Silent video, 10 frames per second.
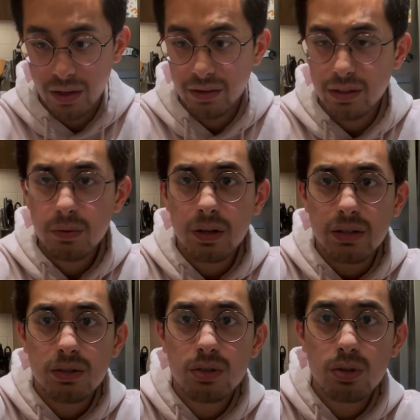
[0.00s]
This one is
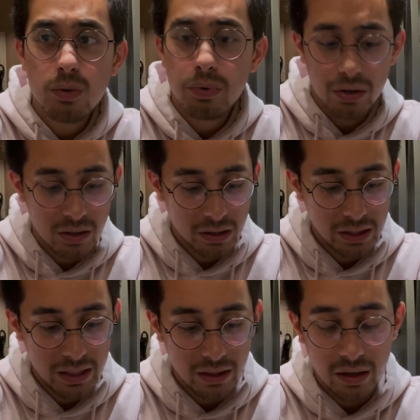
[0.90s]
super
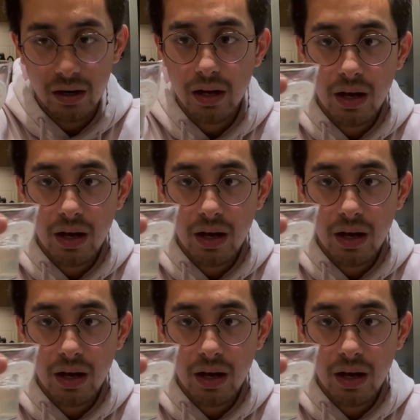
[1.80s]
clear.